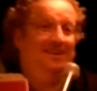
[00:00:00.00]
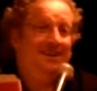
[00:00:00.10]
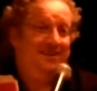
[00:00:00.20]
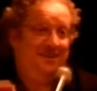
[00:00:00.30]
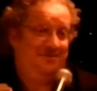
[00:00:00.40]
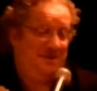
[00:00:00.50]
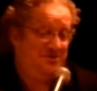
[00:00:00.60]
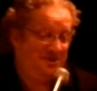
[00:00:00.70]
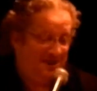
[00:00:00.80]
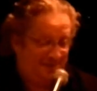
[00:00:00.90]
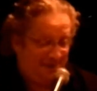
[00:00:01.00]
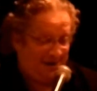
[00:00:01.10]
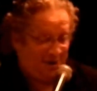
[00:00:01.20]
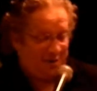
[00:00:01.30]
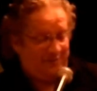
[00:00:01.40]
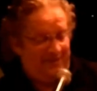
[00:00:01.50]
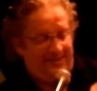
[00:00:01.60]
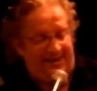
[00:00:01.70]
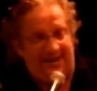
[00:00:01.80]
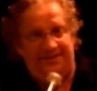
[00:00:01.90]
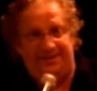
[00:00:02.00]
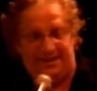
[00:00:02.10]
It's mentioned in the biography that